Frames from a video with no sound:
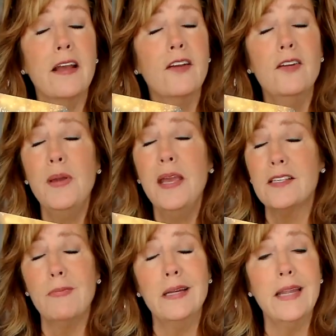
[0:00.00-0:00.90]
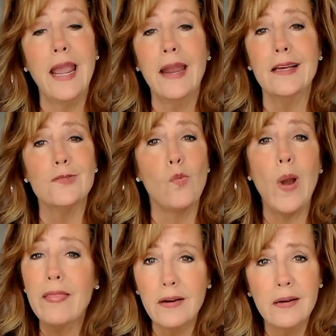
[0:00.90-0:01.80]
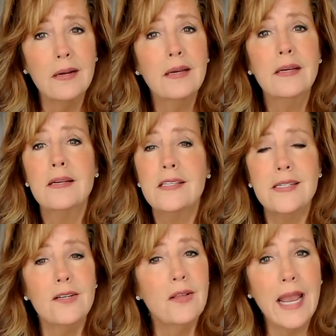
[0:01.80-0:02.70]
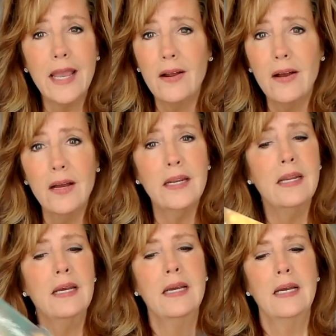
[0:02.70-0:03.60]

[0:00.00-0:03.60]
it could be as mundane as weather still hanging on.